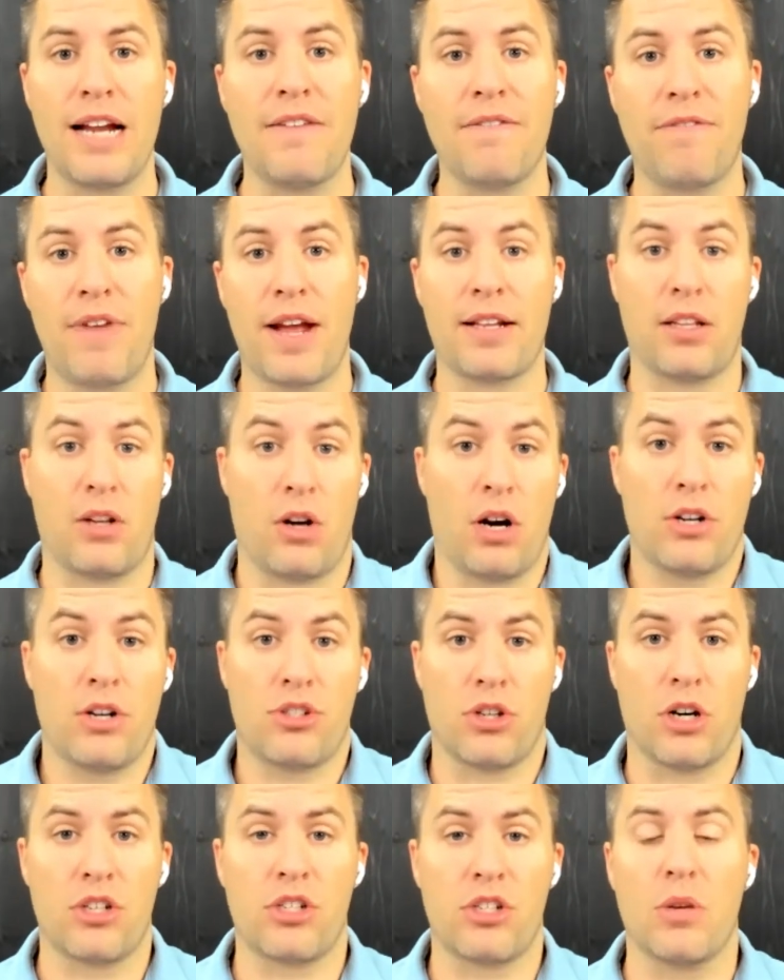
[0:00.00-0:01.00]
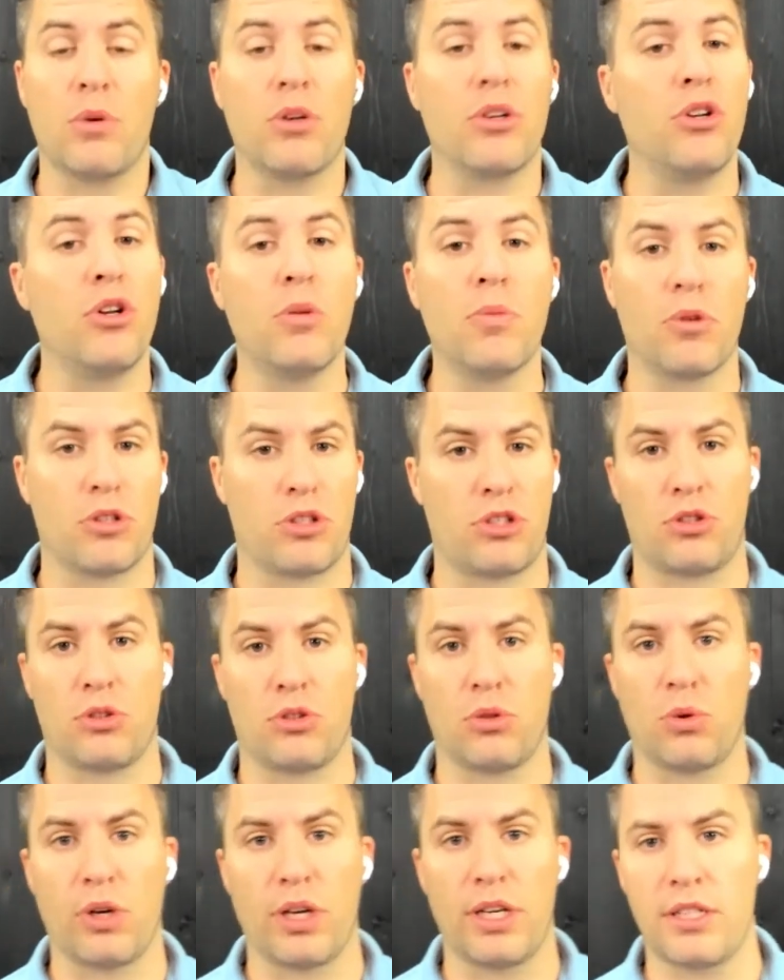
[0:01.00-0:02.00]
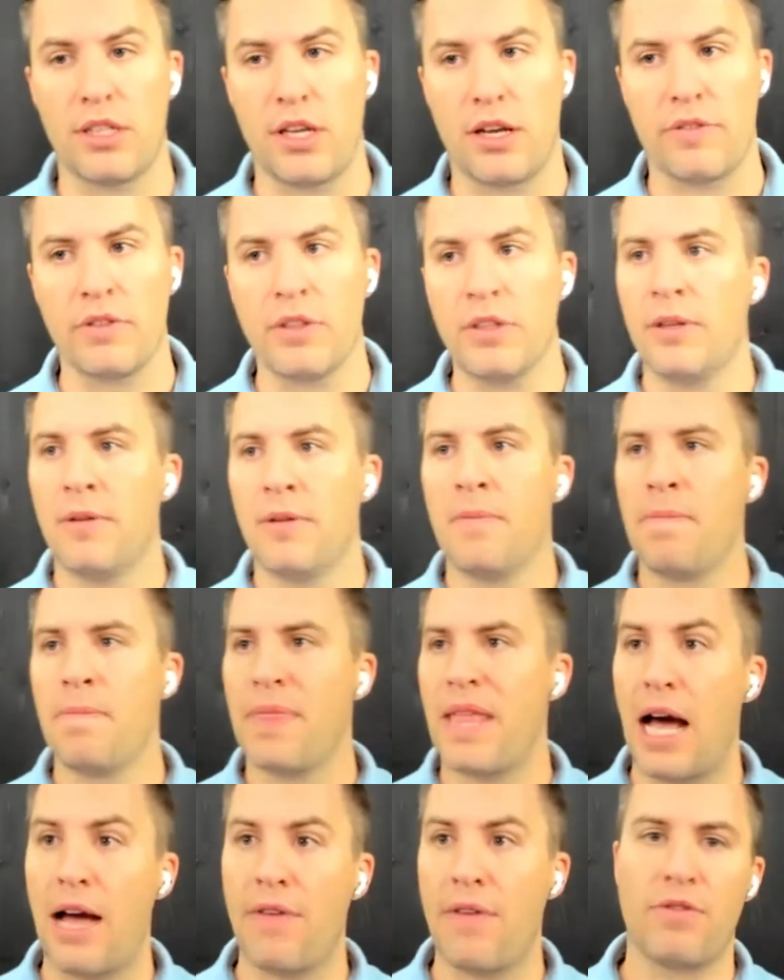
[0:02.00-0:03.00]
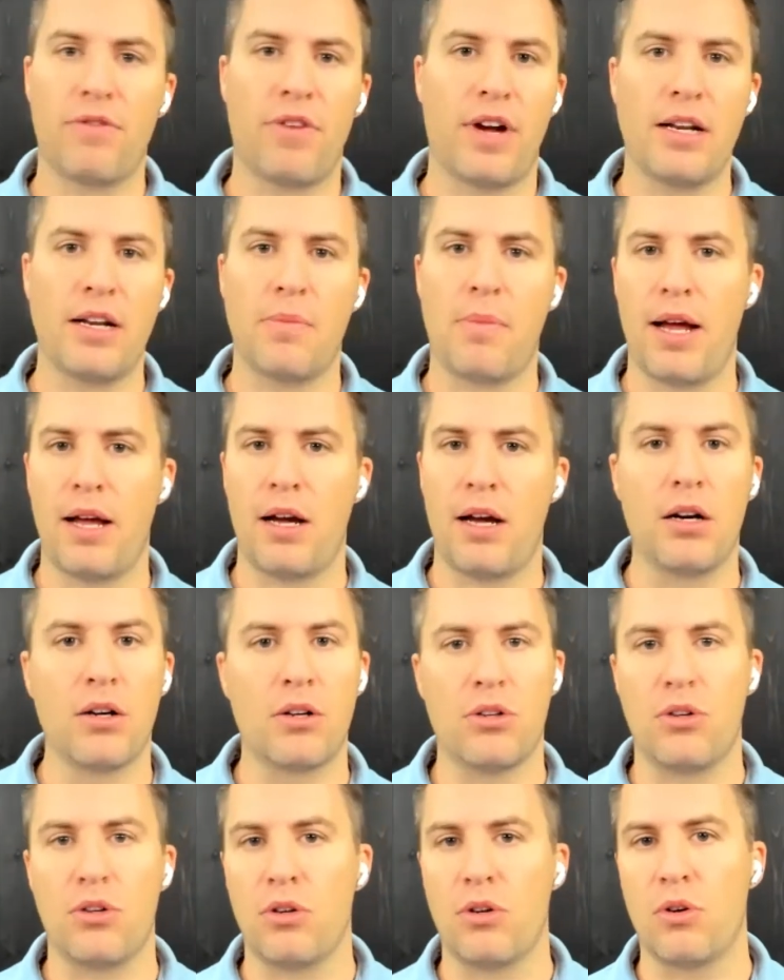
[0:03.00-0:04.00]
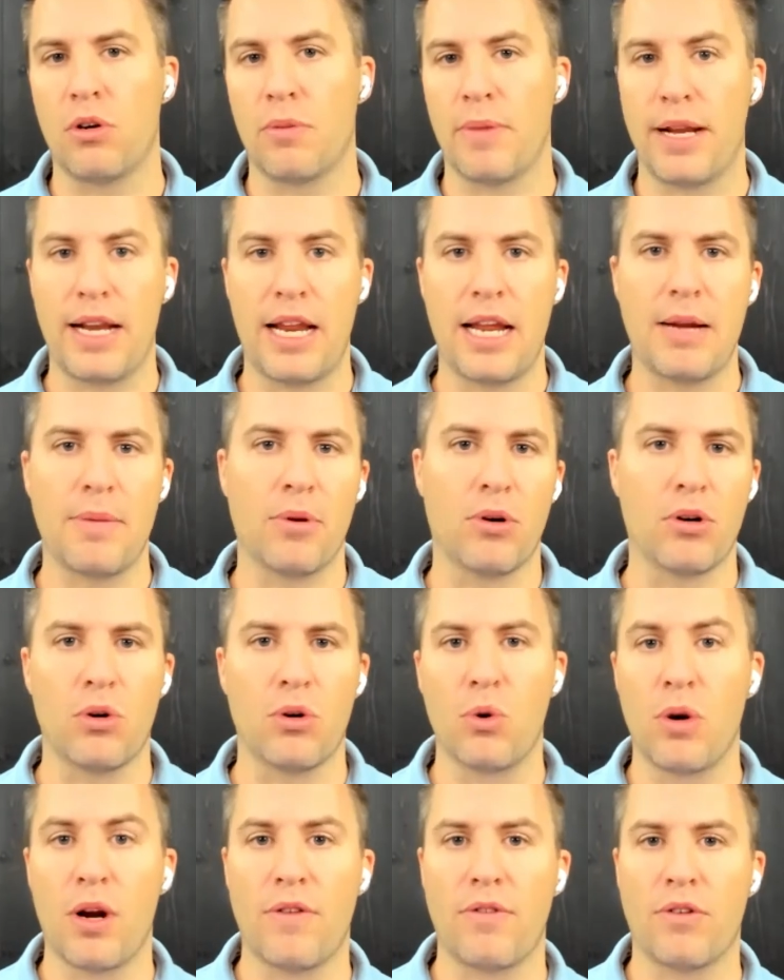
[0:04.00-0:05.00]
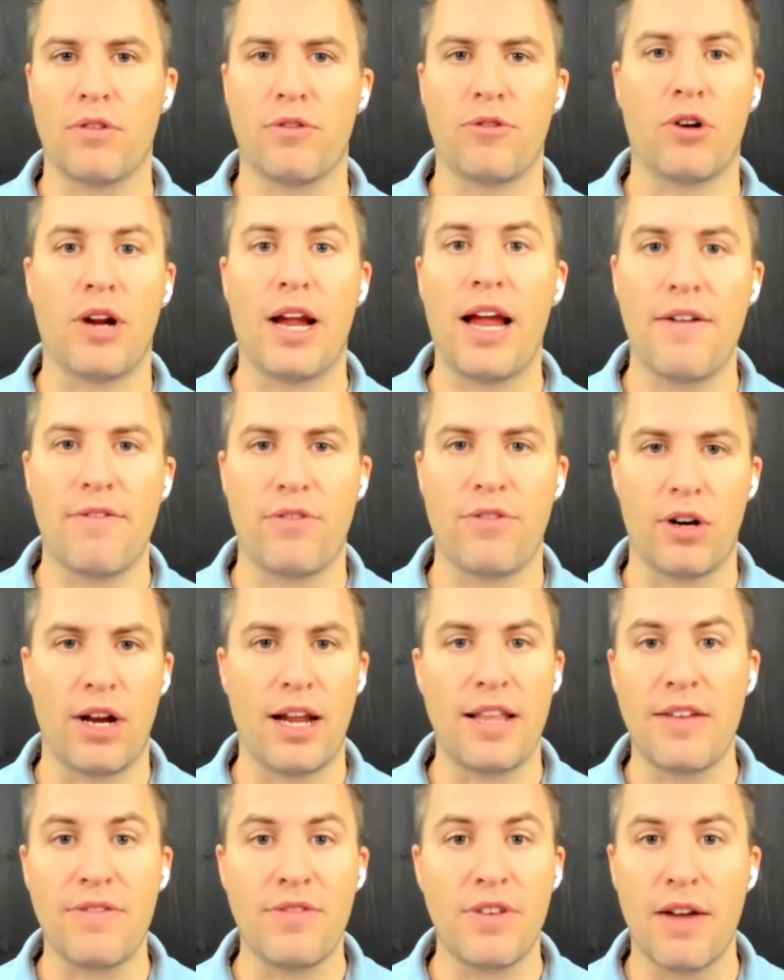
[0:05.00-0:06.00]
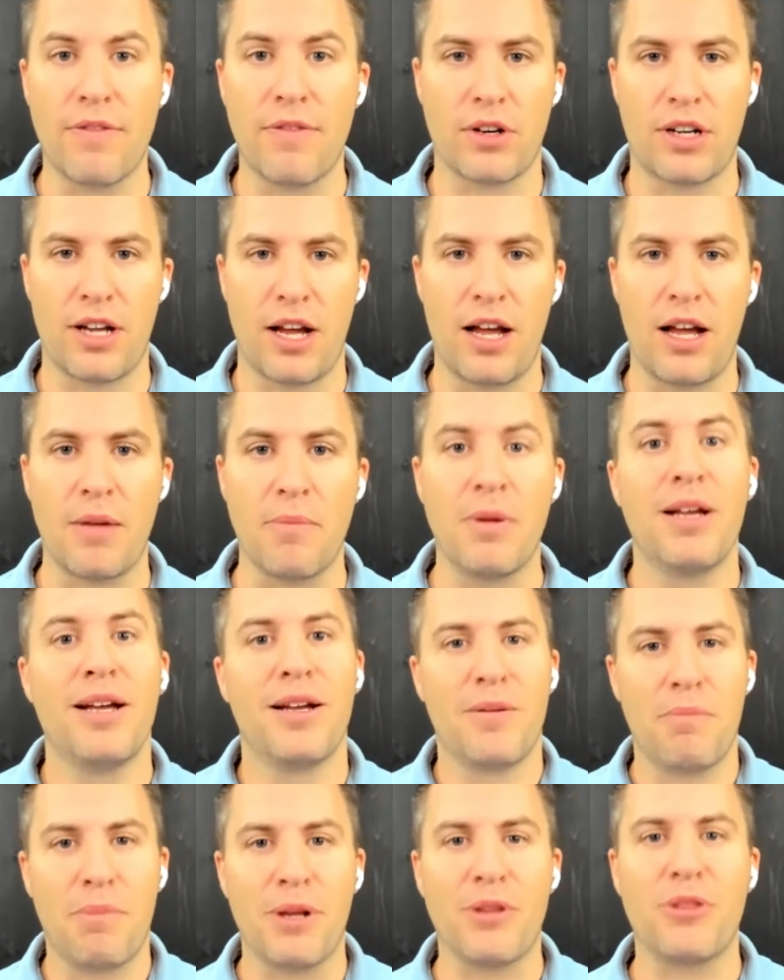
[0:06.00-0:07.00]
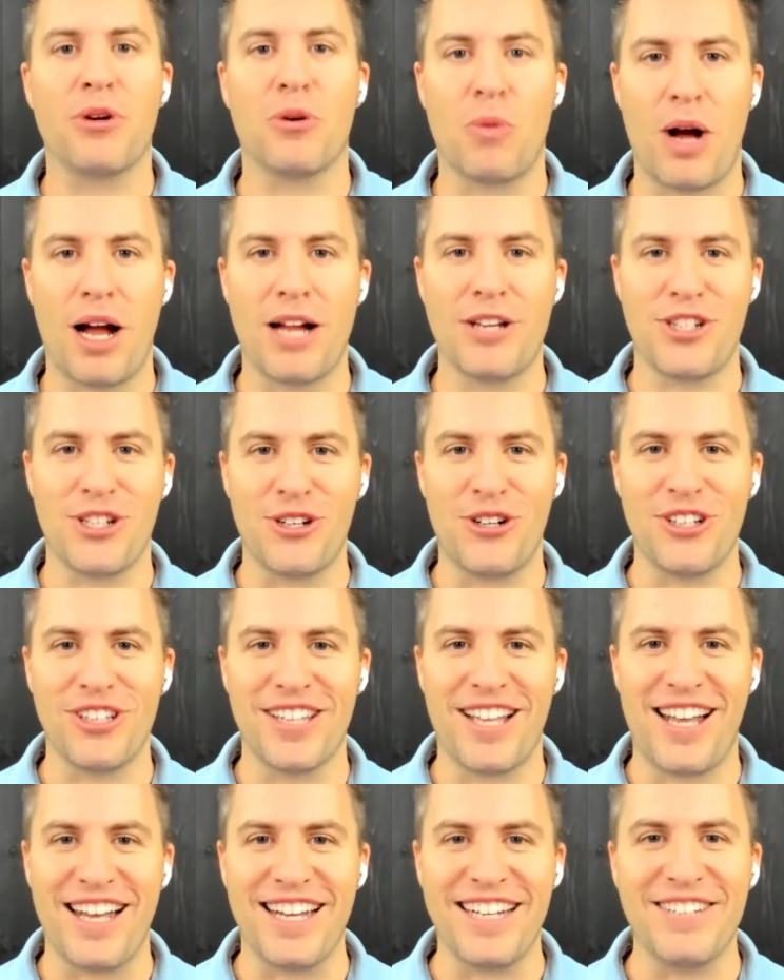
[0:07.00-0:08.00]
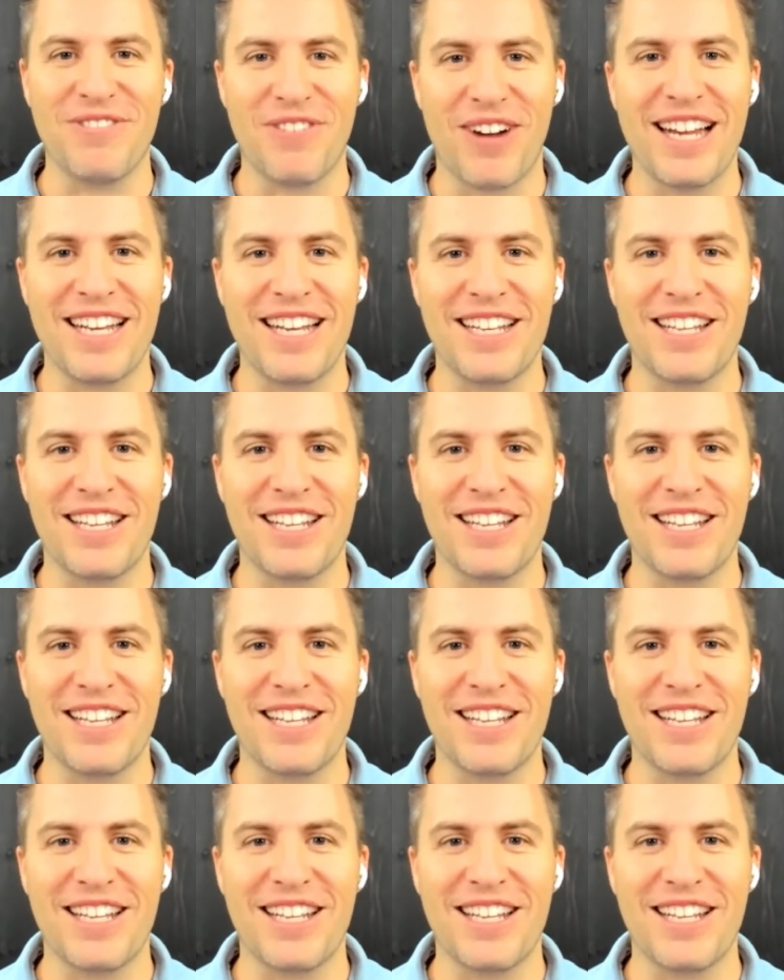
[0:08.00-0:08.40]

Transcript: In fact, in our church, there were numerous stories of, I've invited my uncle or my neighbor or whoever forever, and they've never come, but they're watching online, right?